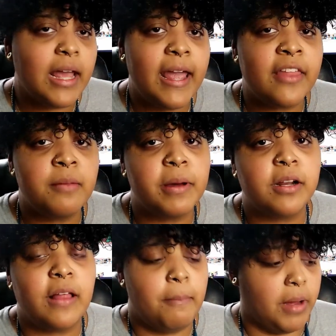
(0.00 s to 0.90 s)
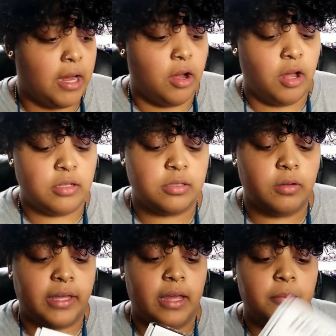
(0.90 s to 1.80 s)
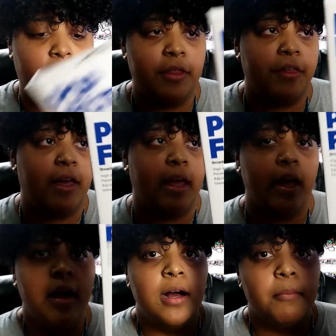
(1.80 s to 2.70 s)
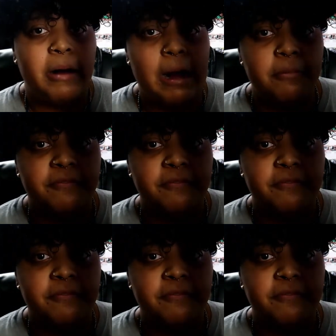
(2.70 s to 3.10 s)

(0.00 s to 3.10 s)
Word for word: And the bundle I bought also came with a pop